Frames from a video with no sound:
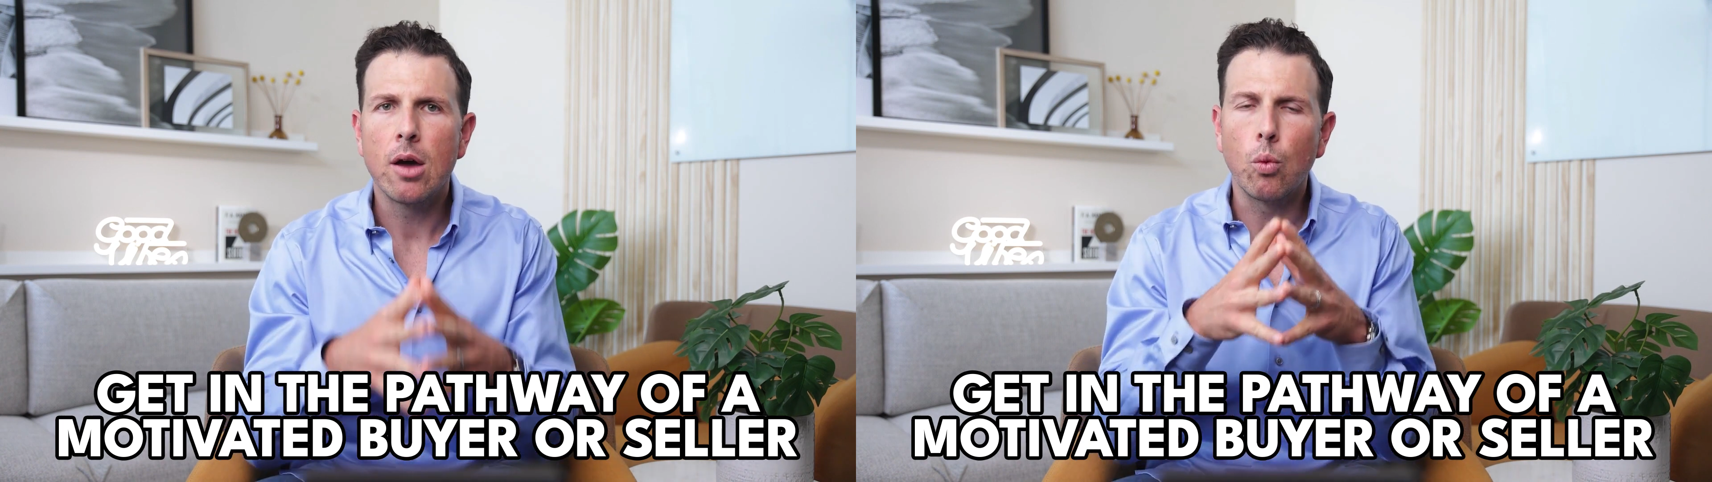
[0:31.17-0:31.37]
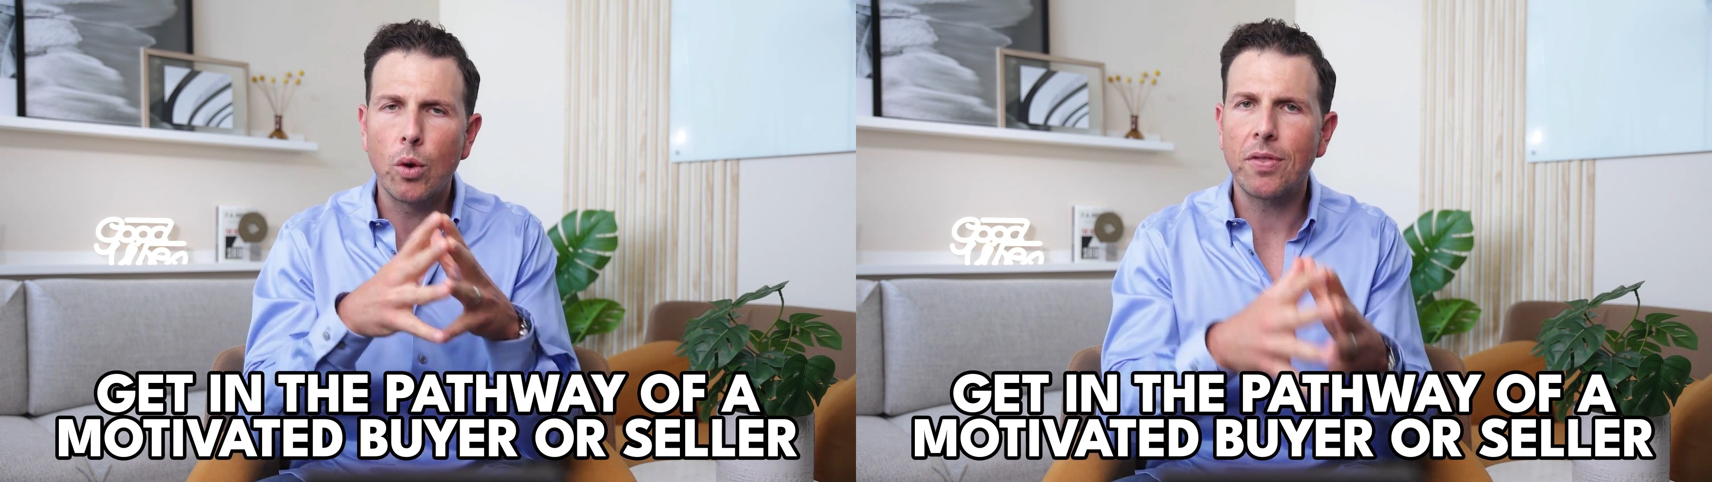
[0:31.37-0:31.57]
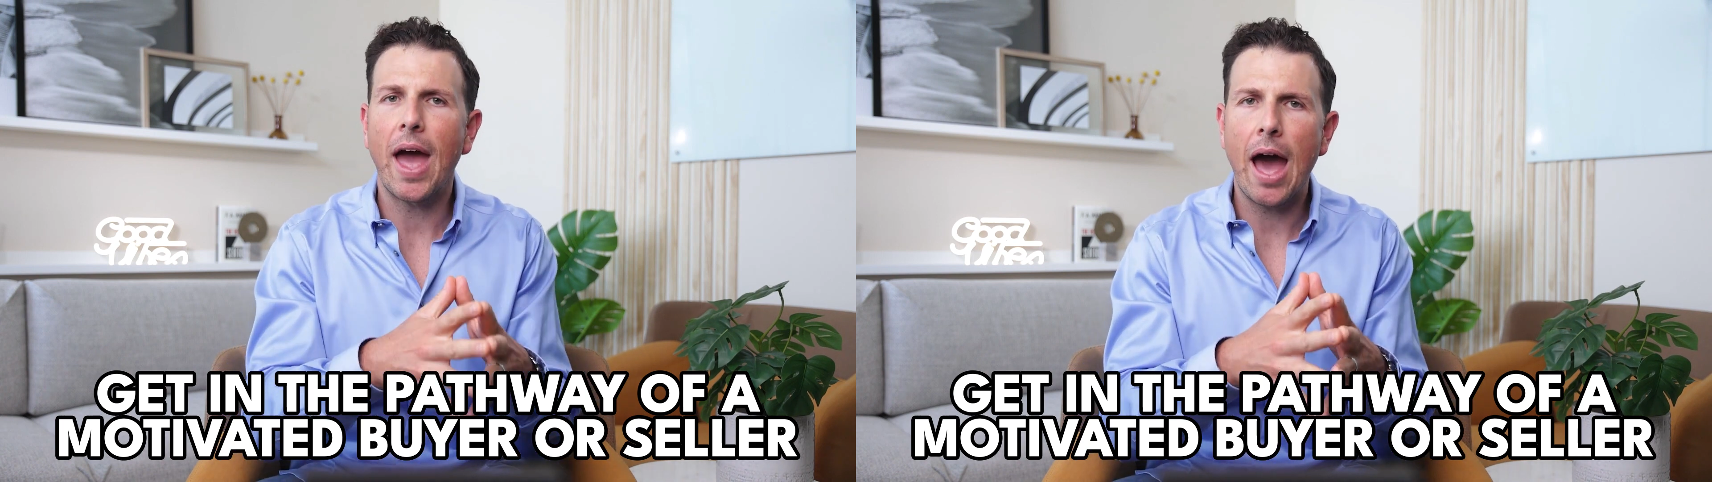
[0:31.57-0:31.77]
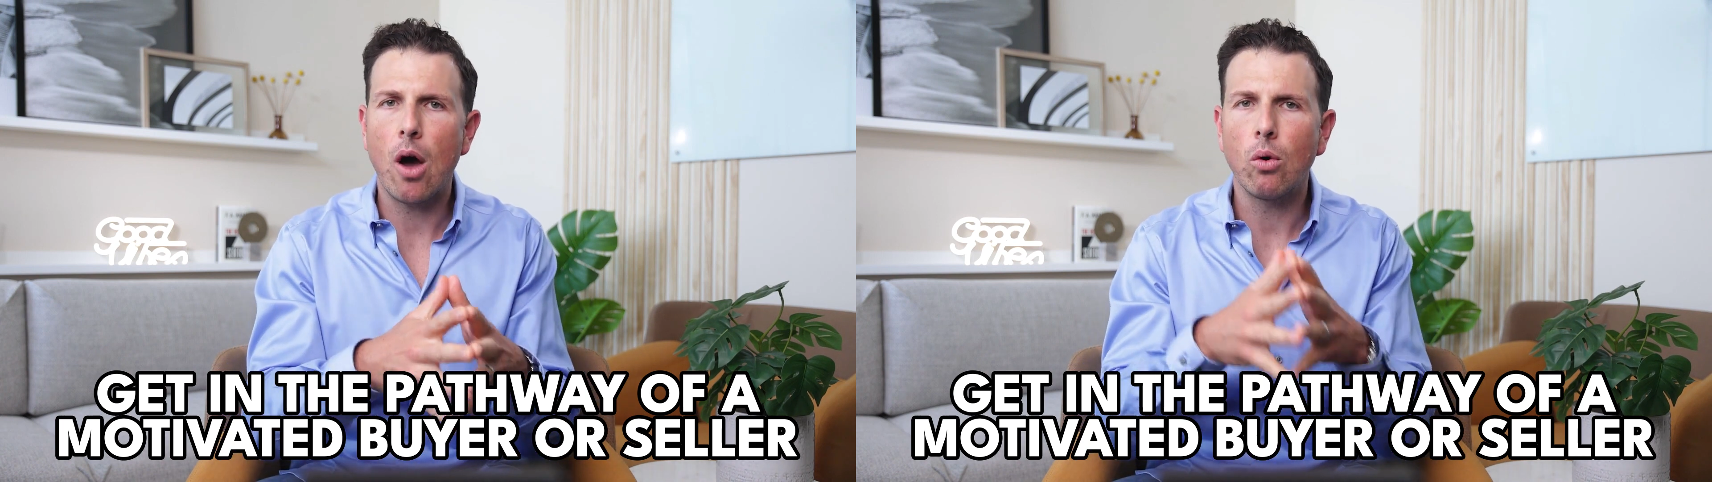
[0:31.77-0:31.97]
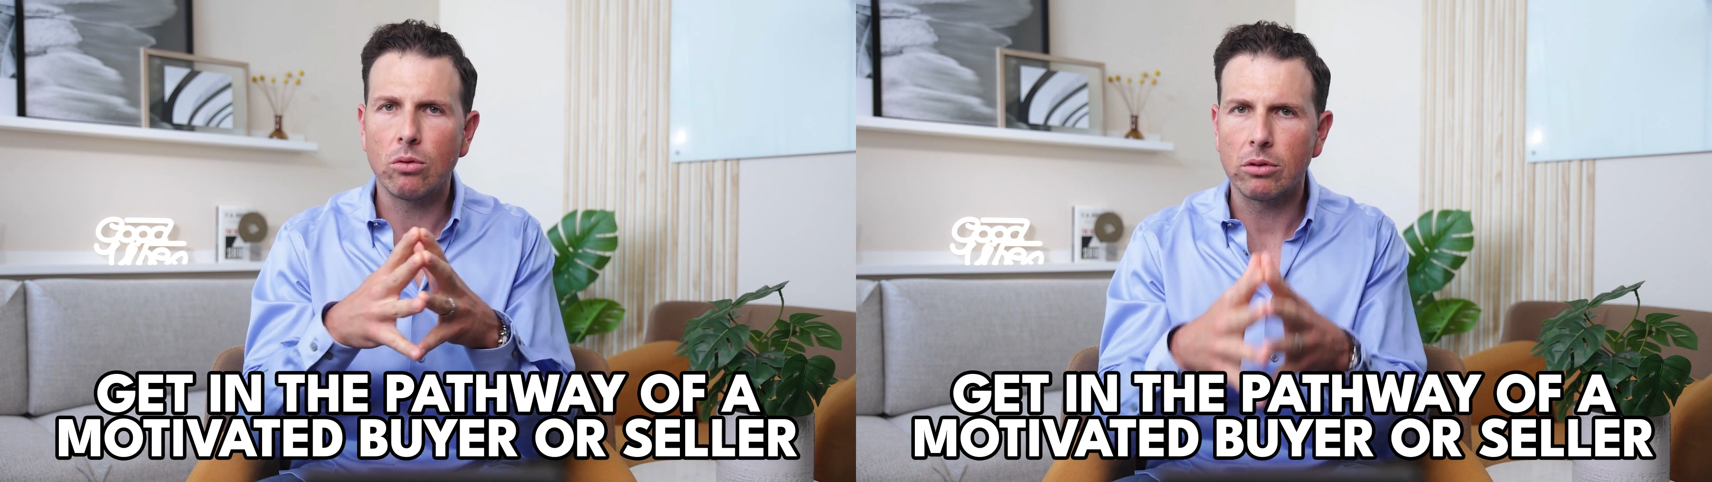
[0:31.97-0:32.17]

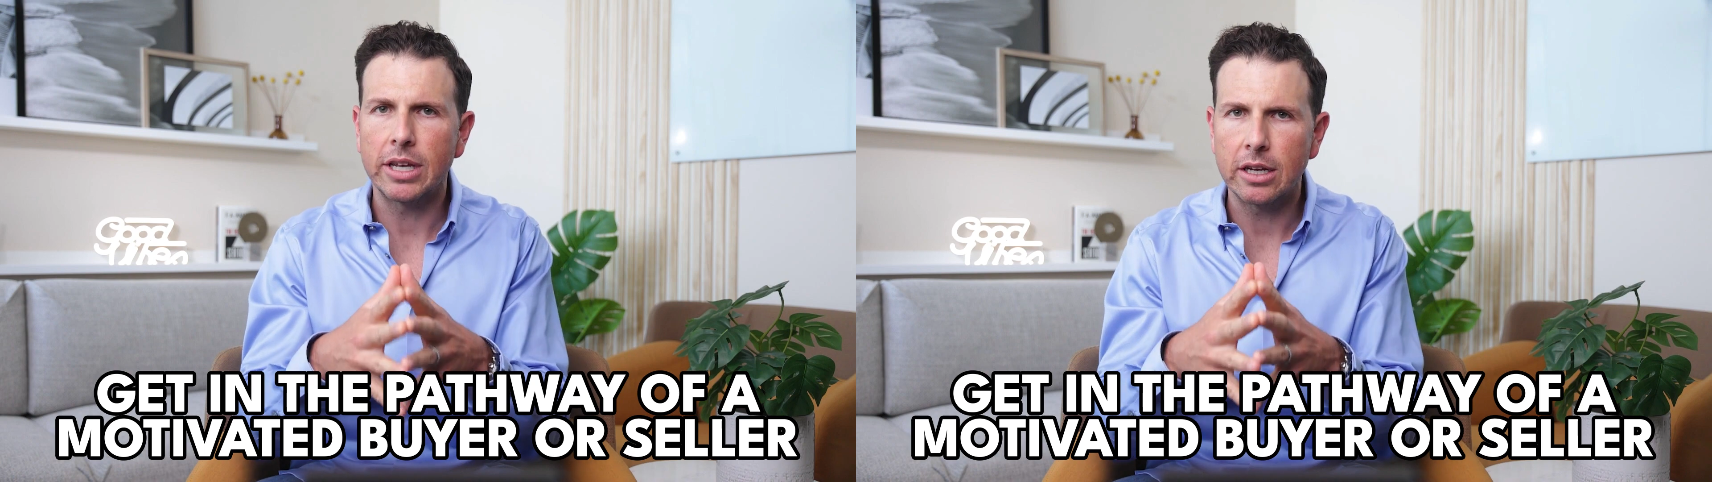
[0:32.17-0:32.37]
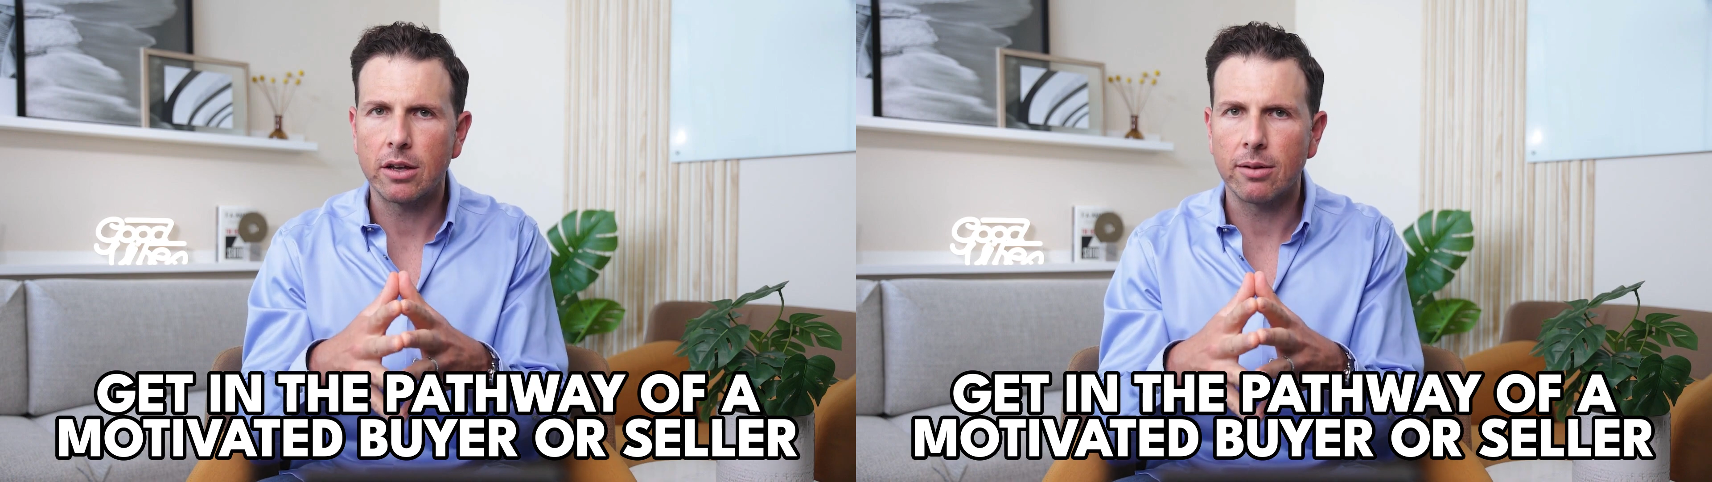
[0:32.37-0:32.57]
without lead